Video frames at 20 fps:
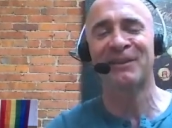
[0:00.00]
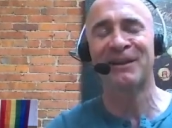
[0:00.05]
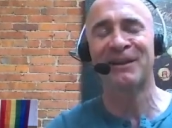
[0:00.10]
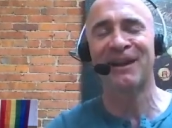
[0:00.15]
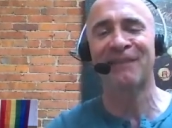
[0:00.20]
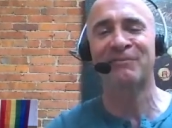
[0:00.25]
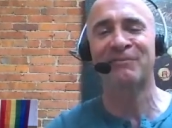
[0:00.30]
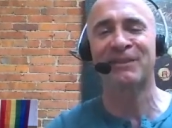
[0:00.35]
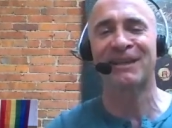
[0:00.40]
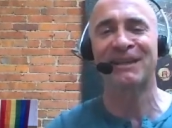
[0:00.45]
think I
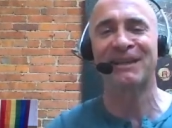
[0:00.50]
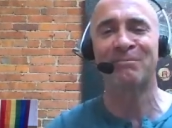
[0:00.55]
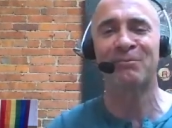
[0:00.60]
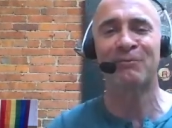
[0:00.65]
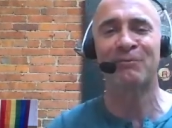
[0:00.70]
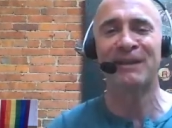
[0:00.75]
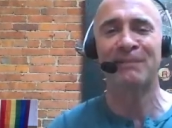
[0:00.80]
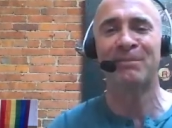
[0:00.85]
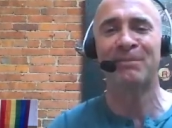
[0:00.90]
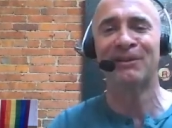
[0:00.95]
have to keep
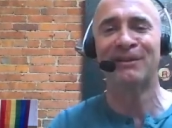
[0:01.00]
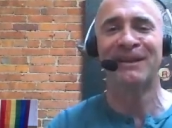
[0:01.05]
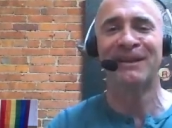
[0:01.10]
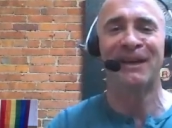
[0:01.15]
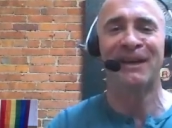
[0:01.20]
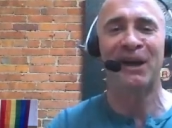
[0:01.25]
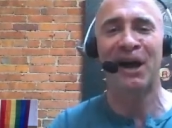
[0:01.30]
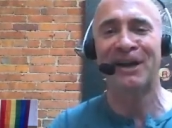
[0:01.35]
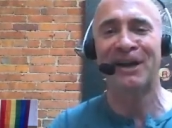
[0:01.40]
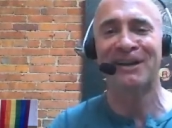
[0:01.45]

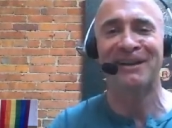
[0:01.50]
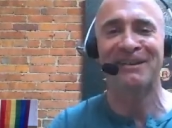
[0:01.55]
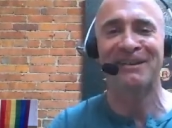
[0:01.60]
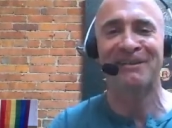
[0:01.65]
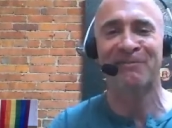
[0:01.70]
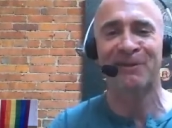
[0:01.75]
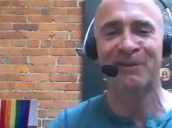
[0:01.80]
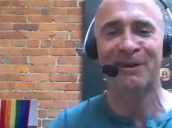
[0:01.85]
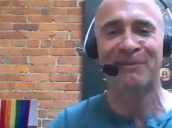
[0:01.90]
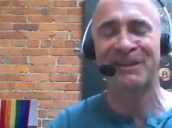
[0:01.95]
rebuilding an audience
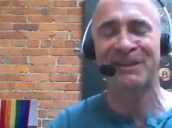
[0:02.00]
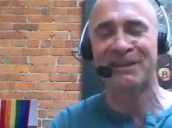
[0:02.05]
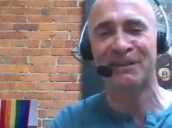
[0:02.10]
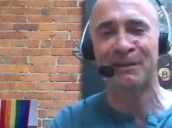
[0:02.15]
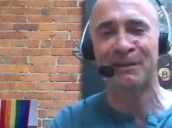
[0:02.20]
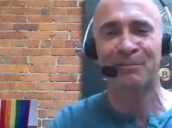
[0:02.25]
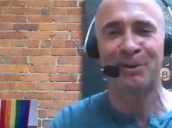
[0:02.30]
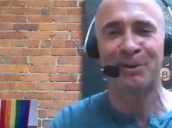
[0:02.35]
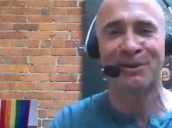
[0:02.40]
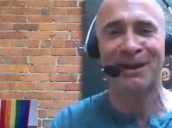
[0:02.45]
for every
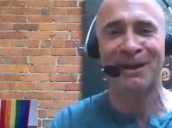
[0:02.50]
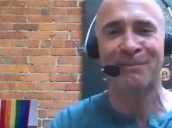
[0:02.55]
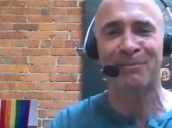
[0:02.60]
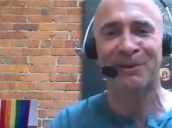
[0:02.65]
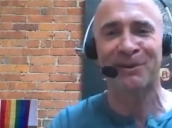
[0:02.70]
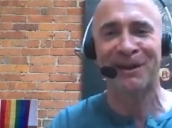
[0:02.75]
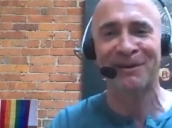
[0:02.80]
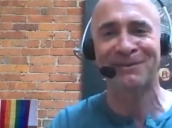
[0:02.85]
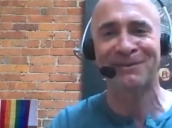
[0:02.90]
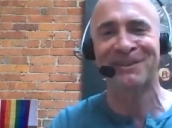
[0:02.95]
single book I
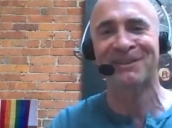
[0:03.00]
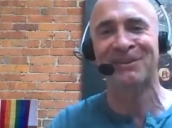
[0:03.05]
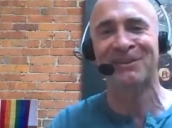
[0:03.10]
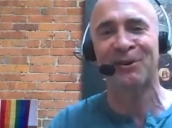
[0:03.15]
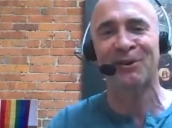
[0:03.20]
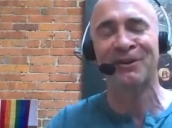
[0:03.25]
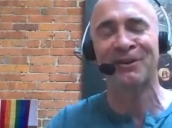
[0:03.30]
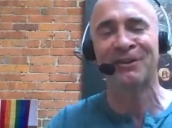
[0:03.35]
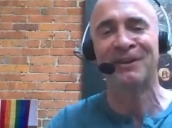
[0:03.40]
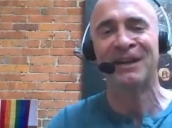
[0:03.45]
put out because
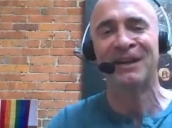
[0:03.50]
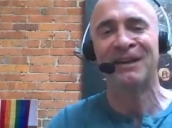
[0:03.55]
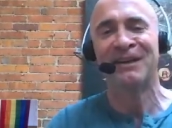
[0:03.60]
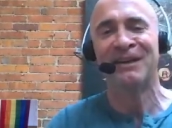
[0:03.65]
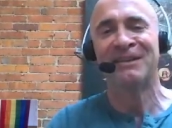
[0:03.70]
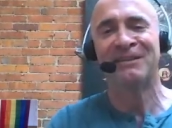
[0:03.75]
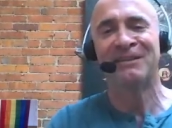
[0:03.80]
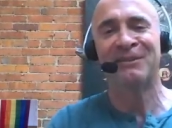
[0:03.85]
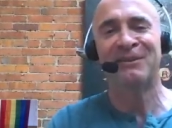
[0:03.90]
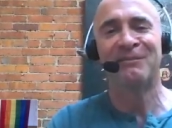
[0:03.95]
they're all
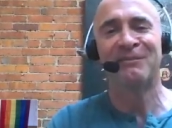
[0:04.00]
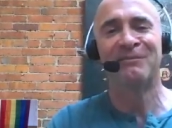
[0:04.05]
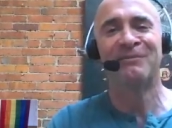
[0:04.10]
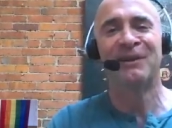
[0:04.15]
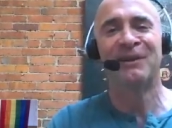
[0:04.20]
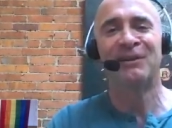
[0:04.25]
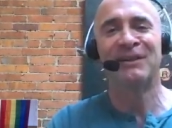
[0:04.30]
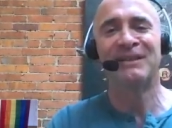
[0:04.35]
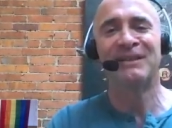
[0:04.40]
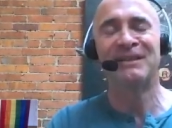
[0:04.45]
sort of
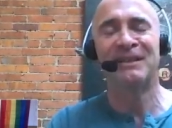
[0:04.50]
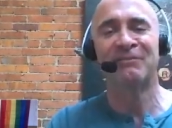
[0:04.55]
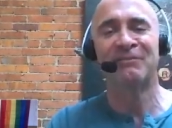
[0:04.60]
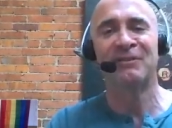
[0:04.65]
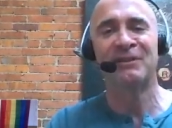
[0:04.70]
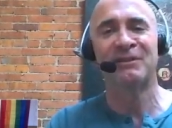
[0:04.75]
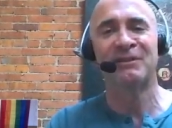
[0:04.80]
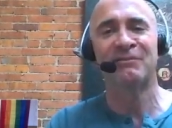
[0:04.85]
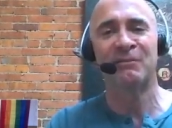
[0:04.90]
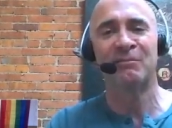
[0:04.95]
very
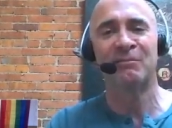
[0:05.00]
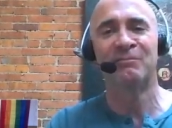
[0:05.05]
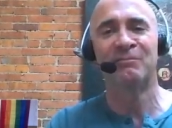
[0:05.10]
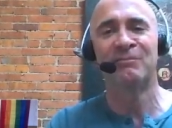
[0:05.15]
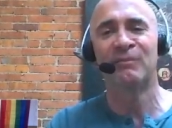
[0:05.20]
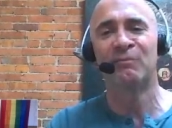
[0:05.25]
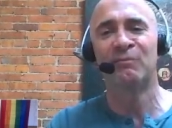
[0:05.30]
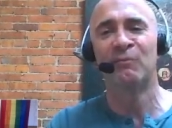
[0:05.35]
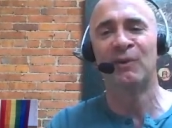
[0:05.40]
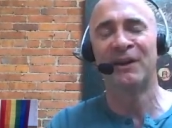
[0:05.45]
different
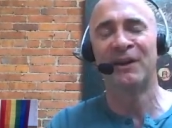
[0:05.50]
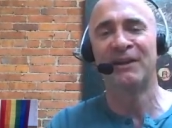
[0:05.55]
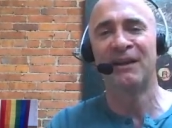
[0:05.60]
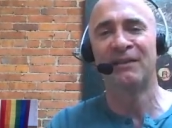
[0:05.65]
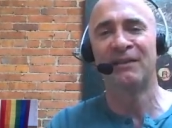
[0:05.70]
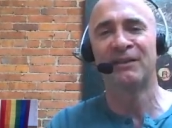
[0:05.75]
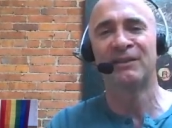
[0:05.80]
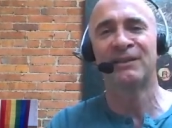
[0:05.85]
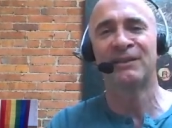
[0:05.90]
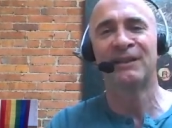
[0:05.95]
from one
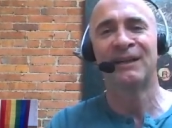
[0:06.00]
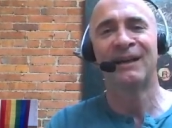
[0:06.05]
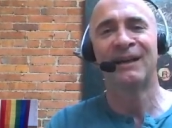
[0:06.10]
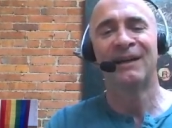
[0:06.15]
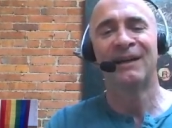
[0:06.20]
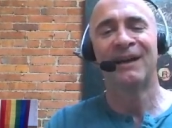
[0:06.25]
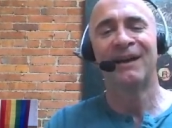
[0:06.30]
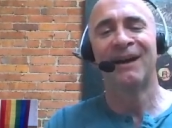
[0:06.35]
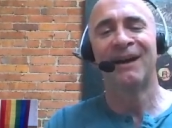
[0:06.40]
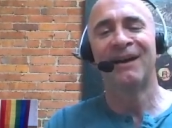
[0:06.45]
another.
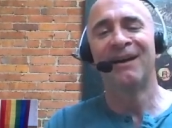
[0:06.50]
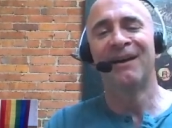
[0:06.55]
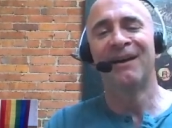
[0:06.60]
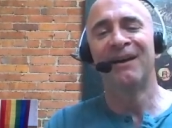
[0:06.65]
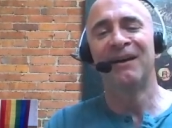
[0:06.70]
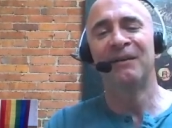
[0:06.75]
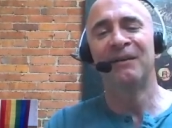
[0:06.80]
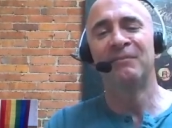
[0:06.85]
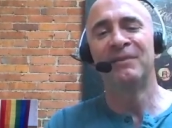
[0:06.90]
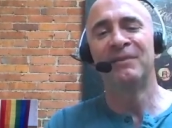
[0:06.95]

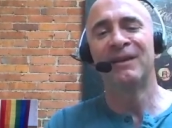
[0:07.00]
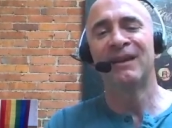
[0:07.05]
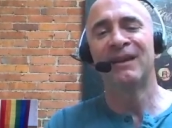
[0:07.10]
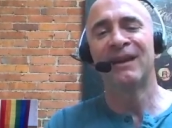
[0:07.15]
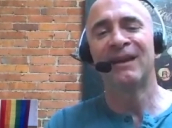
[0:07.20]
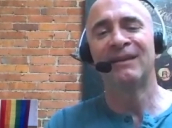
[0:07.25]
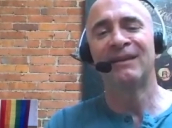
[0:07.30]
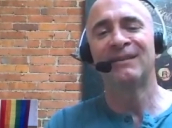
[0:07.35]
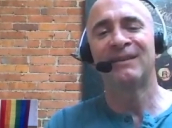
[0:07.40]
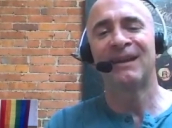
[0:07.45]

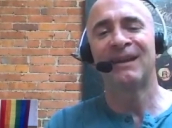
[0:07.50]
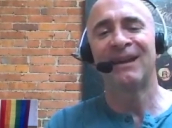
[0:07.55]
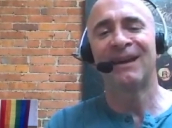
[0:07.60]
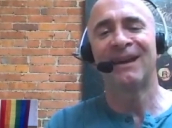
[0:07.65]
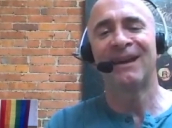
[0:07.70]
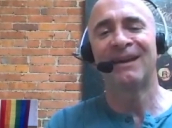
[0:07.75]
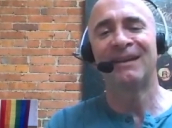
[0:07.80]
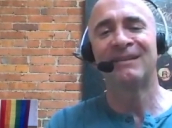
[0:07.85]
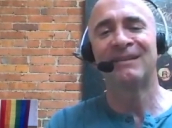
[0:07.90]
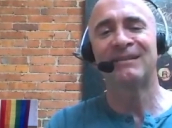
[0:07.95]
And
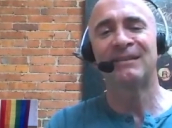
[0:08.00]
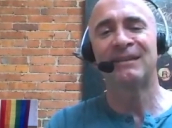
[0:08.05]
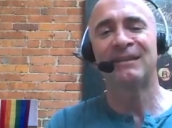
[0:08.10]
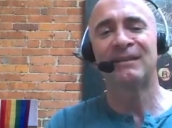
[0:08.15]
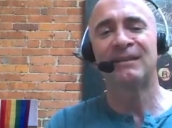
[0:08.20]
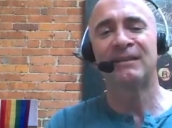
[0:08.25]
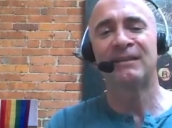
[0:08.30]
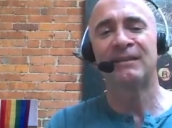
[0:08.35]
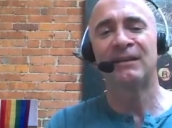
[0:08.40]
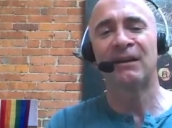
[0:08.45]

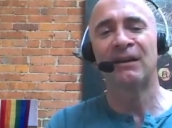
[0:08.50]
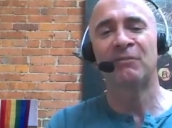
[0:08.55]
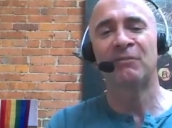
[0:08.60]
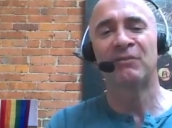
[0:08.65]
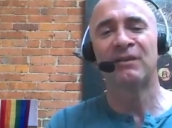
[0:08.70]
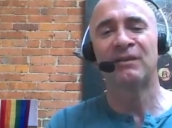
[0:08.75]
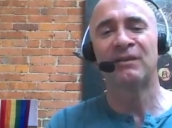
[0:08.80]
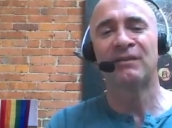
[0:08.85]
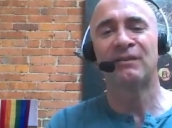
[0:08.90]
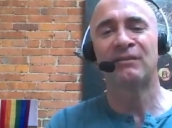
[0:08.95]
you know,
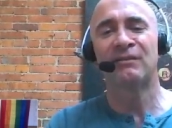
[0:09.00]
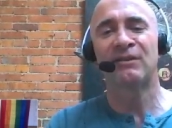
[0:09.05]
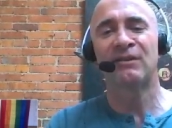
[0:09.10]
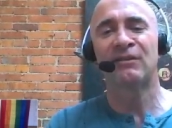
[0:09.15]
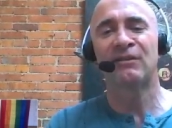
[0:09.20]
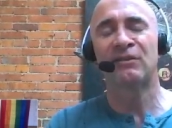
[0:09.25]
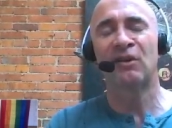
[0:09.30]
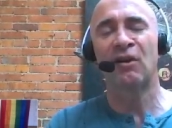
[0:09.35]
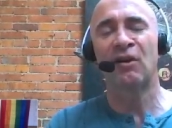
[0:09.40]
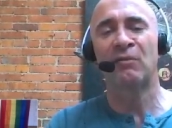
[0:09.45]

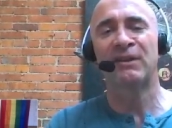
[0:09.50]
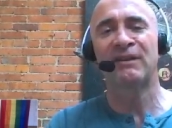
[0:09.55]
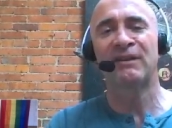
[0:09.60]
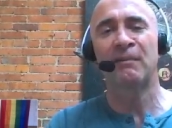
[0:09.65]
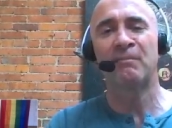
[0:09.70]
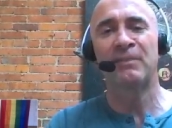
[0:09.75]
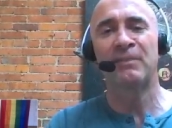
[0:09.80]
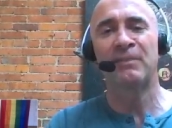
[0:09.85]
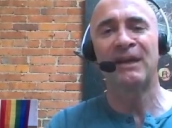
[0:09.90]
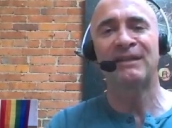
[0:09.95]
there's always
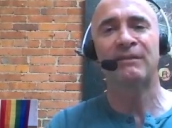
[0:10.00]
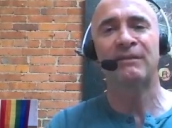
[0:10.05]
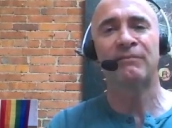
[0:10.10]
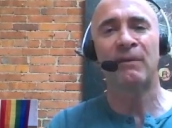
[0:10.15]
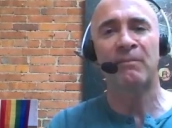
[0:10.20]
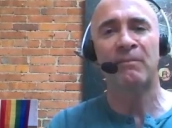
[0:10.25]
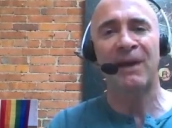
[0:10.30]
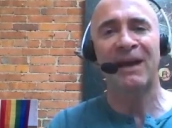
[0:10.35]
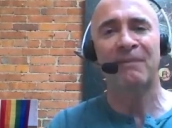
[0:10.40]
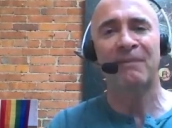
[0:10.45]
a bit of
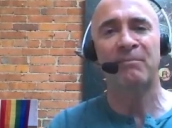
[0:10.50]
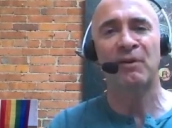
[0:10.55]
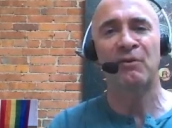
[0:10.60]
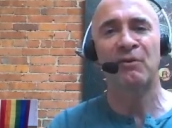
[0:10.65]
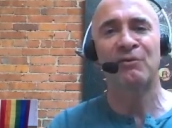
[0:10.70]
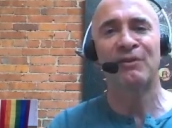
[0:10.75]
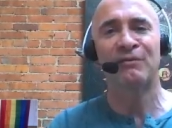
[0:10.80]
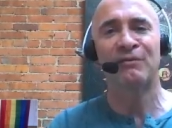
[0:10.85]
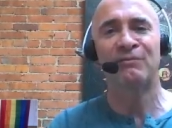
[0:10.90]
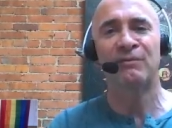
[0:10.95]
a
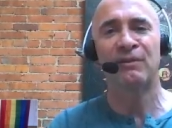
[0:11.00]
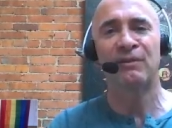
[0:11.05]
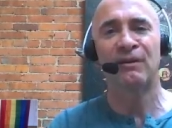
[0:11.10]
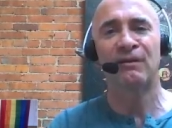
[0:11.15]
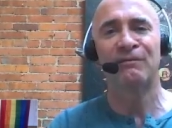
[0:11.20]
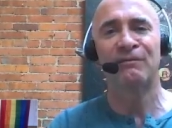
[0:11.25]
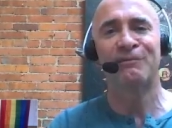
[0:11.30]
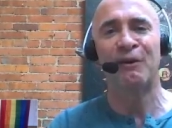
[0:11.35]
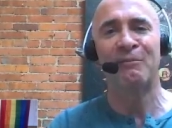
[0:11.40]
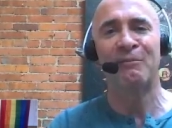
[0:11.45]
backbone of
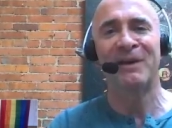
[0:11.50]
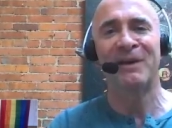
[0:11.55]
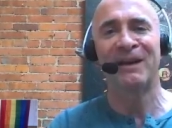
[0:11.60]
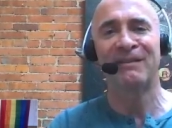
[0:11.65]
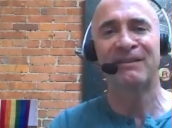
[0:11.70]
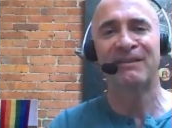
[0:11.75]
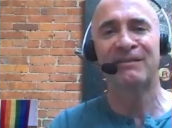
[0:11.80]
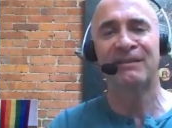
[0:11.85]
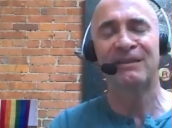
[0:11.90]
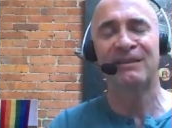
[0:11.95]

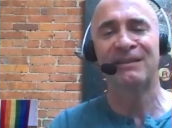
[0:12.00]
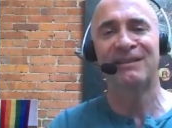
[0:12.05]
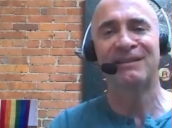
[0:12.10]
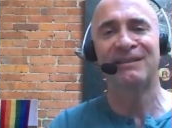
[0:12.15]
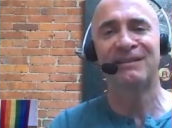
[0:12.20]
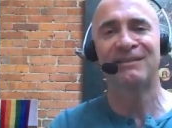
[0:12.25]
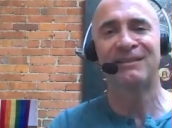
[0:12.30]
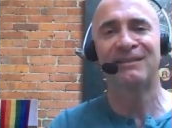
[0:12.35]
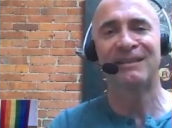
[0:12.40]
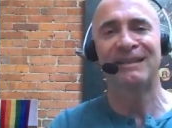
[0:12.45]
romance
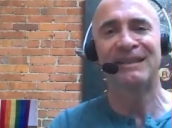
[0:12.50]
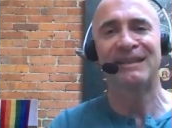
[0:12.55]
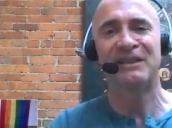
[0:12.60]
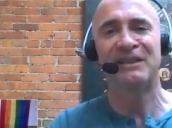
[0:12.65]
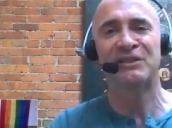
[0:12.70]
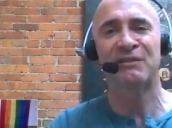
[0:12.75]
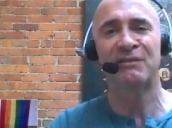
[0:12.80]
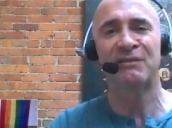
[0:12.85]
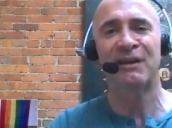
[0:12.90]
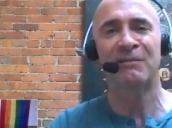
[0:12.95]
in
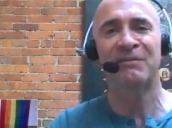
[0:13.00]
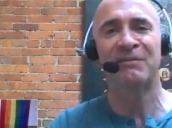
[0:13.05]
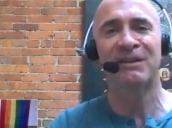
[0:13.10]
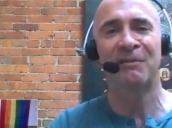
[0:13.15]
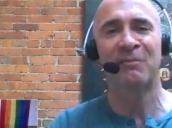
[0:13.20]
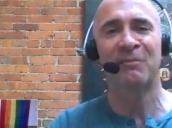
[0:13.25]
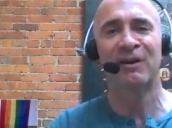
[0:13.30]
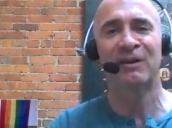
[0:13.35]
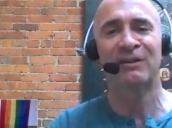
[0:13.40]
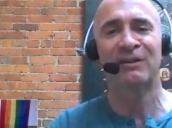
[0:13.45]
each of them
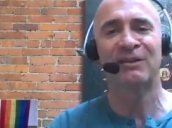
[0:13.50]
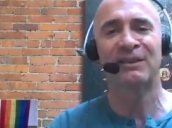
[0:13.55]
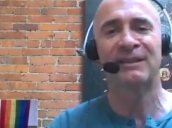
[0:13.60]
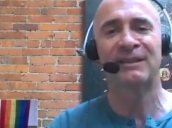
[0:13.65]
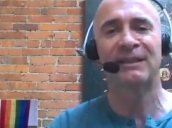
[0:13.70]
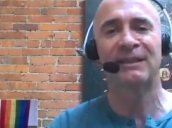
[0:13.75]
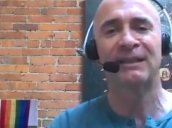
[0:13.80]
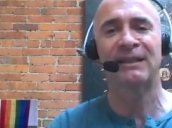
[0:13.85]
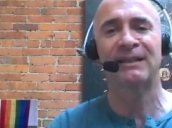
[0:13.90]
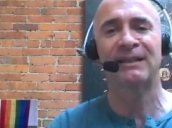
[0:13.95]
somewhere along
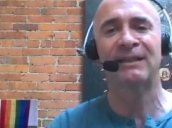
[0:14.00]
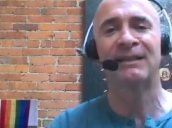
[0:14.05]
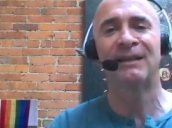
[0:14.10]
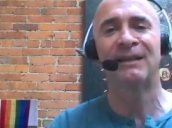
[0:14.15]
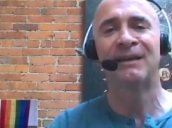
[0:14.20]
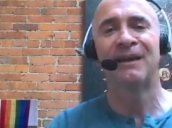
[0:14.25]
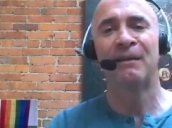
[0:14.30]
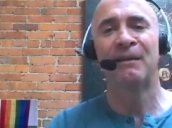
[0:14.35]
the line,